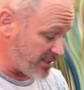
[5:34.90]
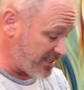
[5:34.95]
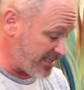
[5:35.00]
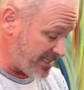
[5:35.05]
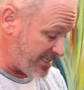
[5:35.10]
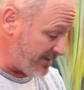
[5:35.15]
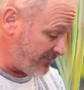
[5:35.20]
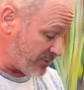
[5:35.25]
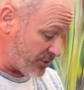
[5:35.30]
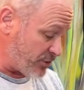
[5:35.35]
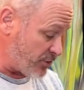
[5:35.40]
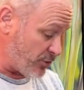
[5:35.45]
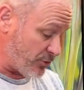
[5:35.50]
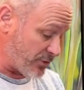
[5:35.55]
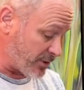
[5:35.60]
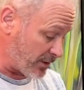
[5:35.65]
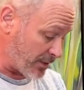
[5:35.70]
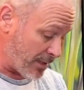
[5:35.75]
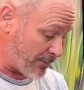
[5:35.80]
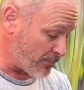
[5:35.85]
we didn't even do
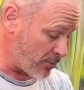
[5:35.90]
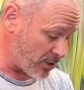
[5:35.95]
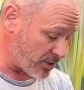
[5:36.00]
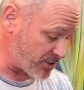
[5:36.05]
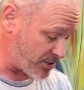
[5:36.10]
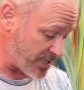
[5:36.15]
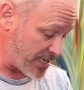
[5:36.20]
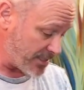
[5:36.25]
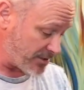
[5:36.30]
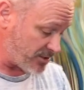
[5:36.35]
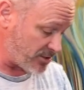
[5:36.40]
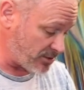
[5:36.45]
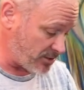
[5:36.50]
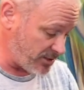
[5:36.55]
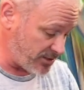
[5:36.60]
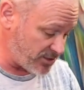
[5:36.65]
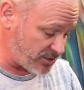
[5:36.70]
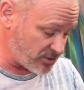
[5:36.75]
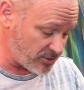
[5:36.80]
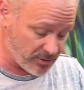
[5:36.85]
the lumbars yet so
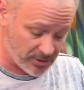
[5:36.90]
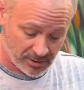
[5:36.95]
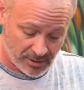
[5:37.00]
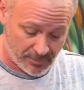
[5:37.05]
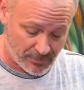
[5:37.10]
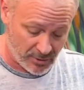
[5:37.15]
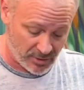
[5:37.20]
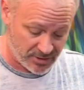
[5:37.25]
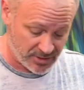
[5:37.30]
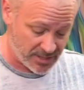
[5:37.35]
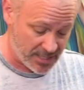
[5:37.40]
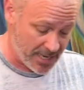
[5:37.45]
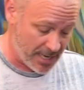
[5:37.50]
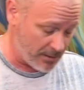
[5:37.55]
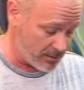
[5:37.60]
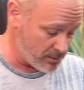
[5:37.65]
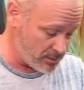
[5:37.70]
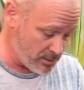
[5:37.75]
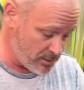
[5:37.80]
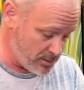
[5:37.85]
let's do the lumbars
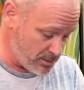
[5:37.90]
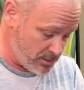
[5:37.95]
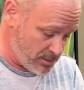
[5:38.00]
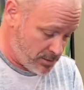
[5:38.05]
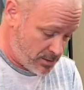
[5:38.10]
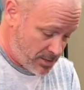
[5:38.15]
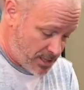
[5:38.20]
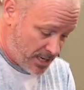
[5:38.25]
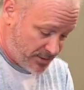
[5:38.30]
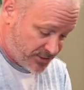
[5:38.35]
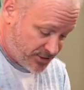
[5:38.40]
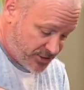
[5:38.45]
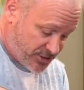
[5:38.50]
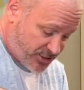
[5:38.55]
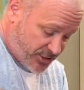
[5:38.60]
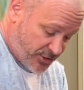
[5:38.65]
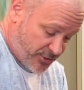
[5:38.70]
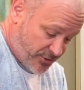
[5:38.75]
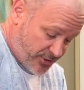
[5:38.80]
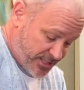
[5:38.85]
now i was
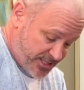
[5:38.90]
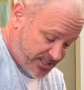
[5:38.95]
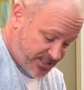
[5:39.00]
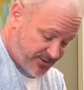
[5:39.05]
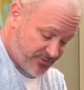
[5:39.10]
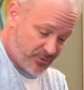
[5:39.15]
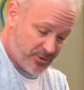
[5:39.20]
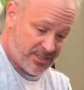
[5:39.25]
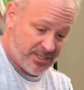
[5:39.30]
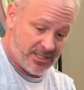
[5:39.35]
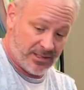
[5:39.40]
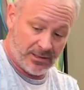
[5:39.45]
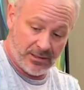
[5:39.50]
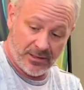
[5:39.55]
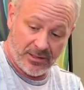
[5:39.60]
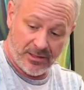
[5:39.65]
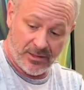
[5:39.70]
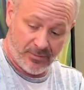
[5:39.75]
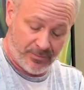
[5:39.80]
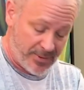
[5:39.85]
just curious if we did a
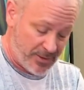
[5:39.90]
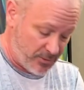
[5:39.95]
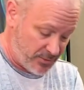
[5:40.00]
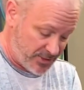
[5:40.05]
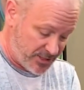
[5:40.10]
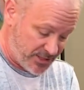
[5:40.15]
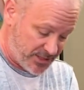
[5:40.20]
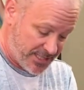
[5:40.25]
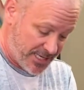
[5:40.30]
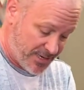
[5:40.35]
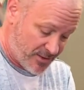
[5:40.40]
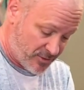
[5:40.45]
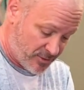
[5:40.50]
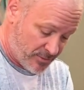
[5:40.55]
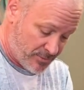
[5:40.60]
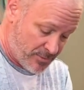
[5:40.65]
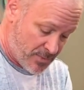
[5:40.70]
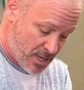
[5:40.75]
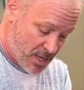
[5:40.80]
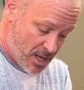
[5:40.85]
little bit with the
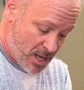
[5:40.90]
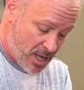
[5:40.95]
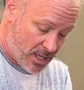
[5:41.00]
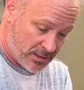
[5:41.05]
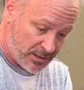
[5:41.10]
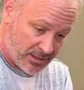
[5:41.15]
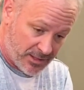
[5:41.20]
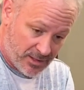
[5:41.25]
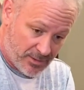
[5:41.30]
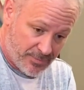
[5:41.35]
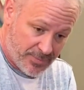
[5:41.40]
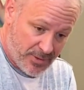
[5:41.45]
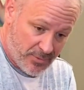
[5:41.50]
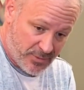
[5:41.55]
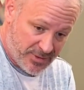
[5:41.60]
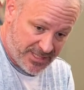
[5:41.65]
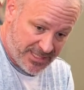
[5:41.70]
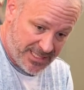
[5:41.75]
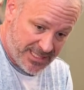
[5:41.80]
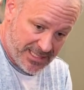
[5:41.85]
sacrum a little bit
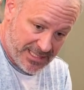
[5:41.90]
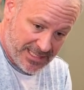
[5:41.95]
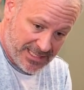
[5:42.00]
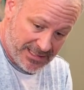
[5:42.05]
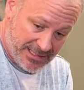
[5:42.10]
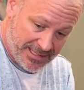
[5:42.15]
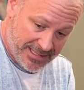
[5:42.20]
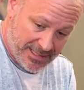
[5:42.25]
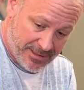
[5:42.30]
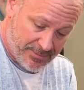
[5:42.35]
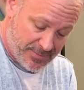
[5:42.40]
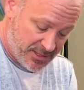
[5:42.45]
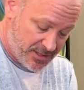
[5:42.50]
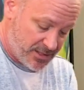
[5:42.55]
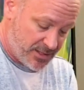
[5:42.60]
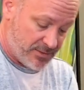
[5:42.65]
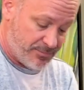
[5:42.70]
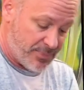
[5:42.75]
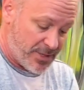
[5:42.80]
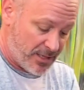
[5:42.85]
with the ilium and
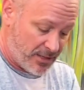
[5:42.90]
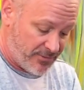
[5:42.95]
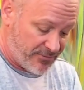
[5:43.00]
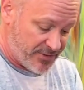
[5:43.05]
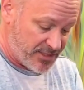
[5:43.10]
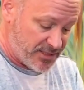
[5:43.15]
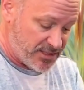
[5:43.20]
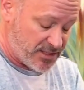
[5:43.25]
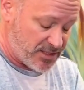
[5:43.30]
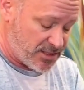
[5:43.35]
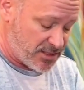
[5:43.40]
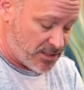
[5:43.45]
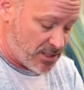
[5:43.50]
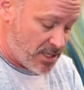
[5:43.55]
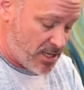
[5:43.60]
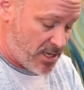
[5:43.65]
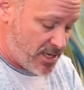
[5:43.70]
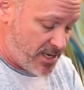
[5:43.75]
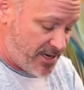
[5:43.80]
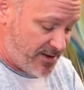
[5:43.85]
the pelvis
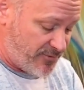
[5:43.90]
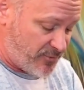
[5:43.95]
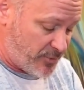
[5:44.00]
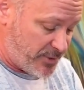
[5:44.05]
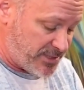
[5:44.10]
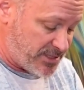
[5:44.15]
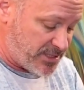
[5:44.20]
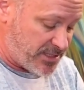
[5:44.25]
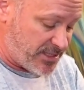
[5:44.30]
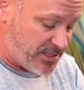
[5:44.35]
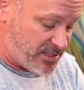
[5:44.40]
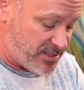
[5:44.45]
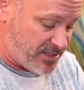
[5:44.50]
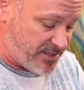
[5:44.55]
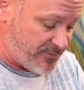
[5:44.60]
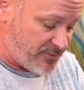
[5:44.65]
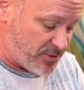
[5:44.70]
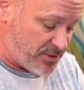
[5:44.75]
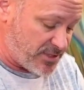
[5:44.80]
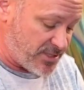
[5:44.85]
if we see a
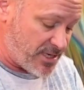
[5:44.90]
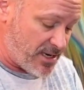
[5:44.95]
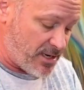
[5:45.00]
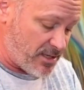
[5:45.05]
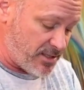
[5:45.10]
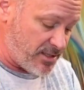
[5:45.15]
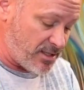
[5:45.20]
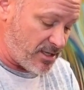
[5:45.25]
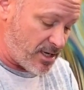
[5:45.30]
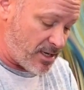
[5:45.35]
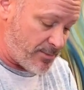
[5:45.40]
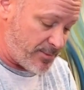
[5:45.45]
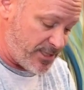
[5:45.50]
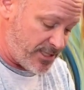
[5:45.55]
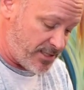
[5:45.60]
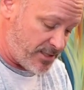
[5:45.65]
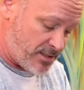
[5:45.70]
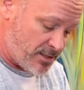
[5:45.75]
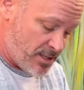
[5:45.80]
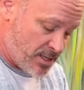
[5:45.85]
difference. Now I'm going to come
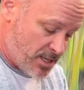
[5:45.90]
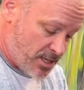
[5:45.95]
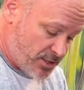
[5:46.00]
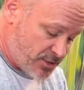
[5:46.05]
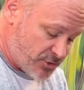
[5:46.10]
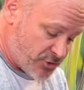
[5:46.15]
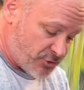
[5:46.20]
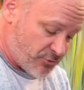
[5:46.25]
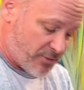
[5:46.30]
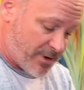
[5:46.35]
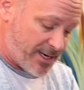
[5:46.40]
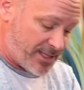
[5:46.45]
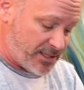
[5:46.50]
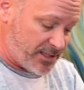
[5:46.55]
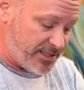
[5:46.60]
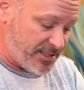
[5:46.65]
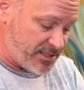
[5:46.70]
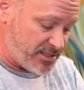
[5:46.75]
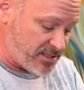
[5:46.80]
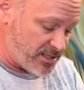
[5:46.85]
in
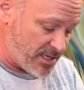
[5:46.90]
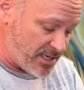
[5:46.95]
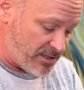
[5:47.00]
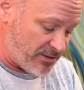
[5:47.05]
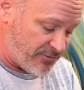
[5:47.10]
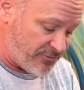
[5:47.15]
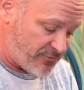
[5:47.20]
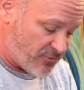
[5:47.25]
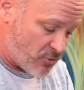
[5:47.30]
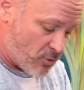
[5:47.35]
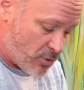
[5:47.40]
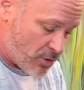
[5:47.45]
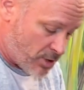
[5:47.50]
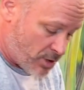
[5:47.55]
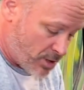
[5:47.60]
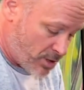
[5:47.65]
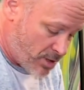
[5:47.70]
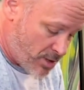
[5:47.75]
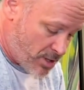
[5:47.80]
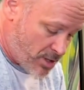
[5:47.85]
directly into
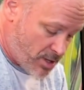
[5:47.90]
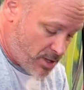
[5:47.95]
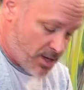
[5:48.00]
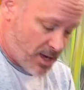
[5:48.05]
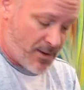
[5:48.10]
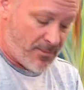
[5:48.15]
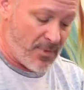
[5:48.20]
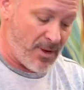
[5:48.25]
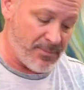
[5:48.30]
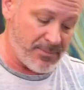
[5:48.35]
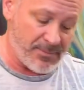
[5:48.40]
L4. I'm